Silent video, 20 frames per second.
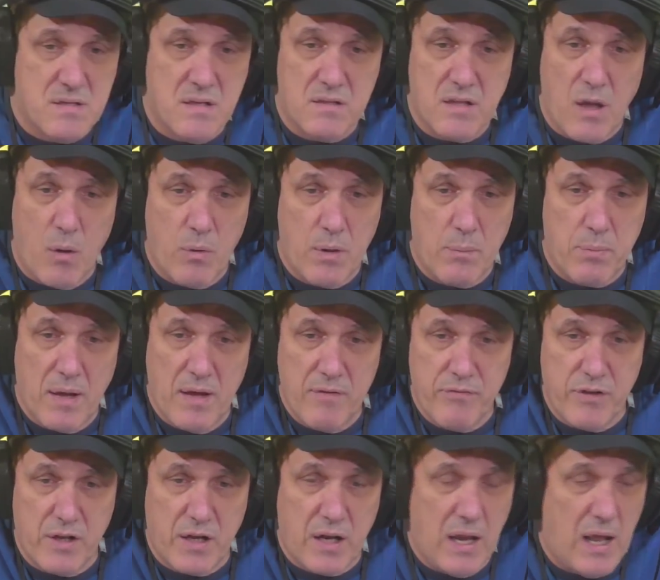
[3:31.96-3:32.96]
that don't want to play
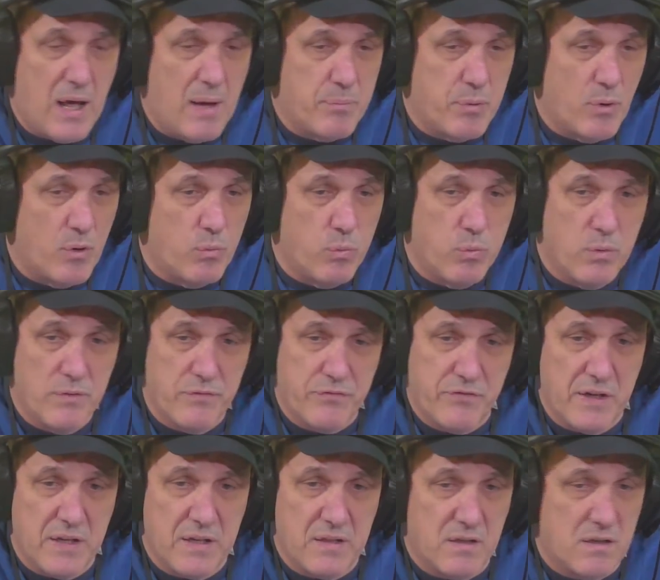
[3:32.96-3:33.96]
for the club or
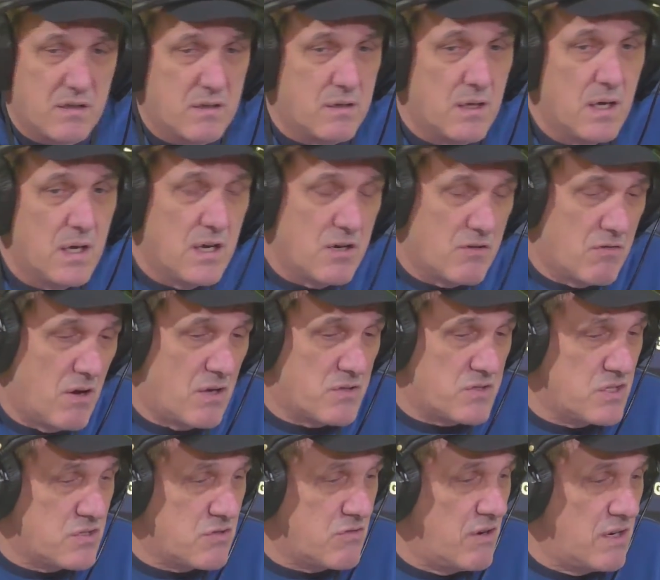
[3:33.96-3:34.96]
think the grass
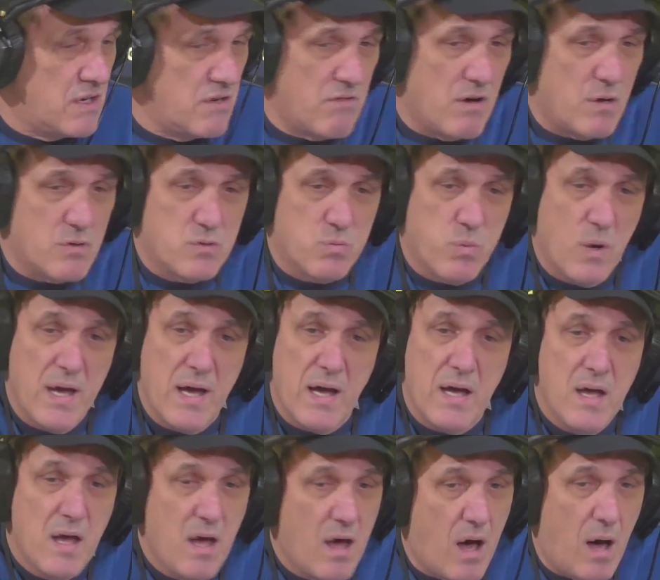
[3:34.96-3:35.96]
is greener elsewhere.
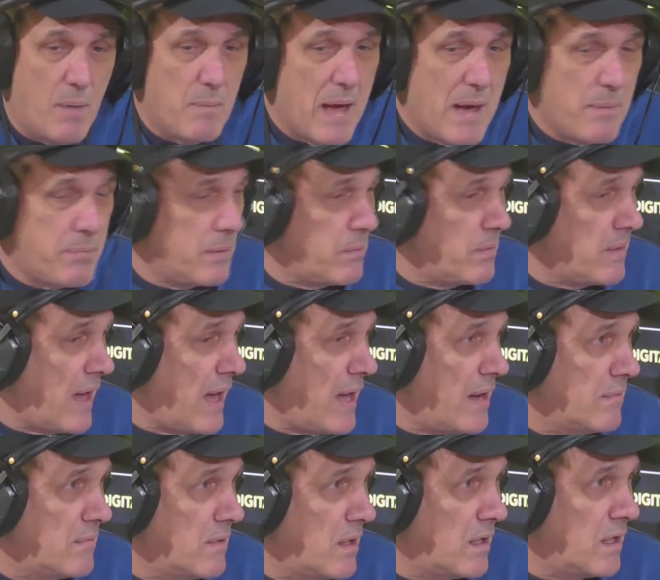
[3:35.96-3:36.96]
I'm happy with that.
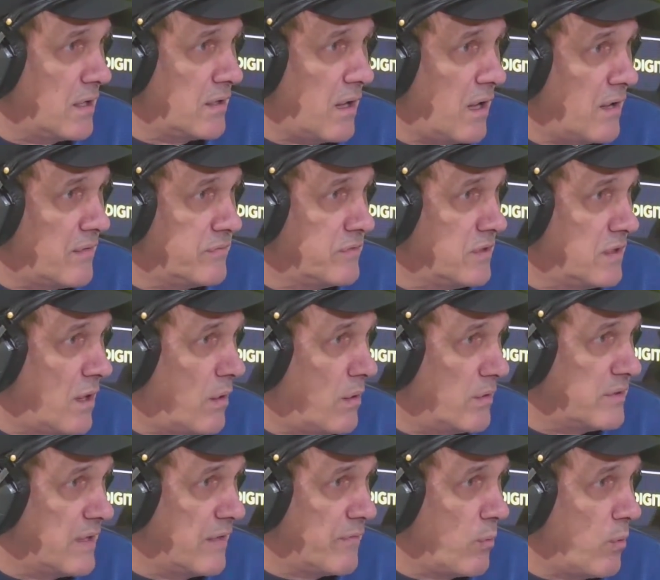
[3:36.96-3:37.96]
I'd
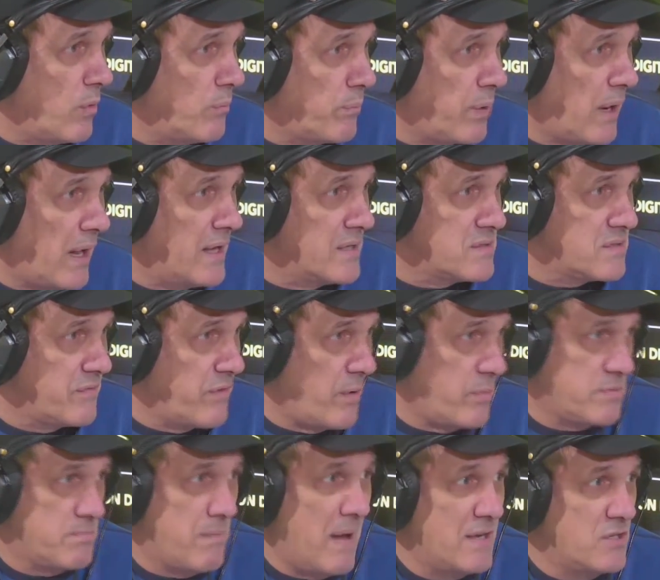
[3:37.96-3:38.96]
never want players, if I
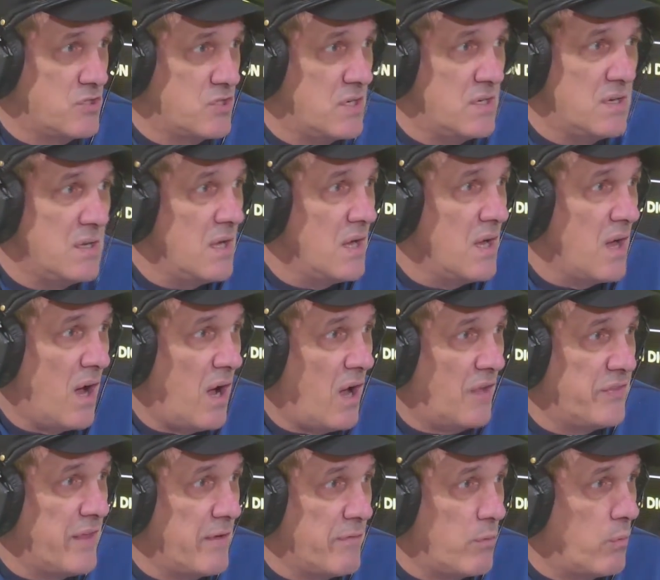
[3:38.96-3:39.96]
was managing,
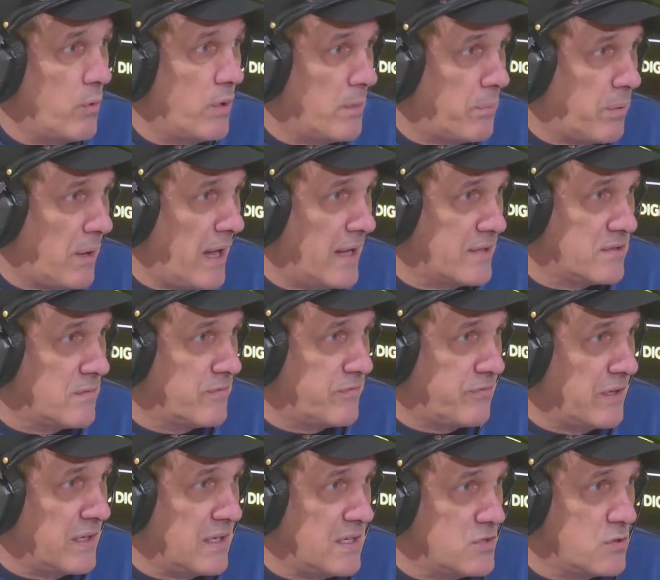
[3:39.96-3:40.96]
I'd never want a player to
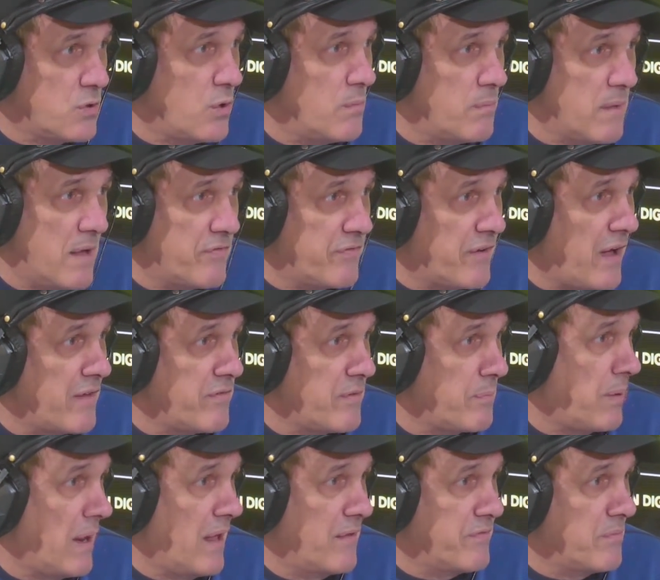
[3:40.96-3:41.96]
think he's doing me a favour
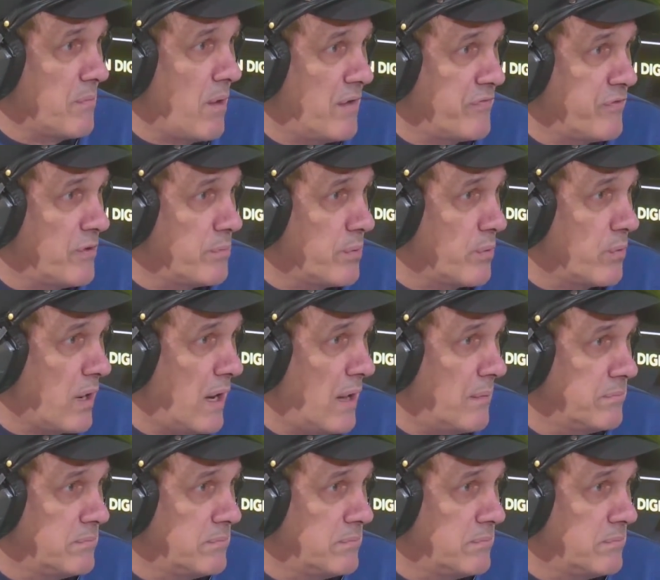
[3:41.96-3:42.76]
playing for my football club.